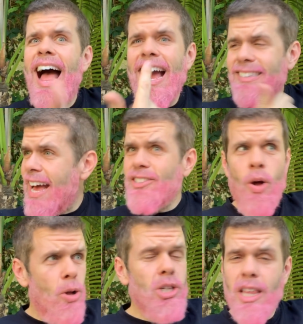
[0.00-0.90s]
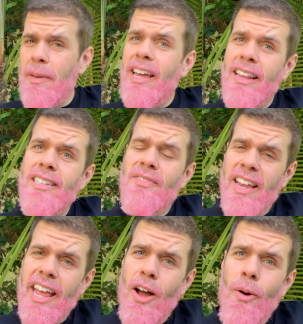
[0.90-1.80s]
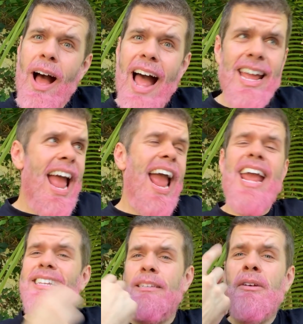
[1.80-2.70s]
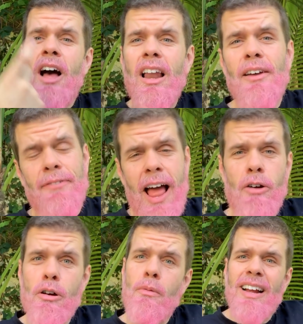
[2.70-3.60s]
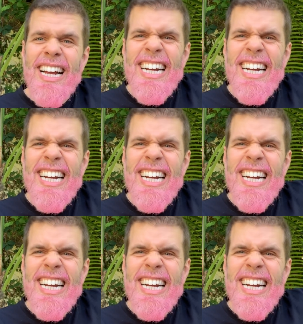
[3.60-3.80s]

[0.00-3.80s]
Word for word: As I told you at the beginning of this video, I ate some cauliflower.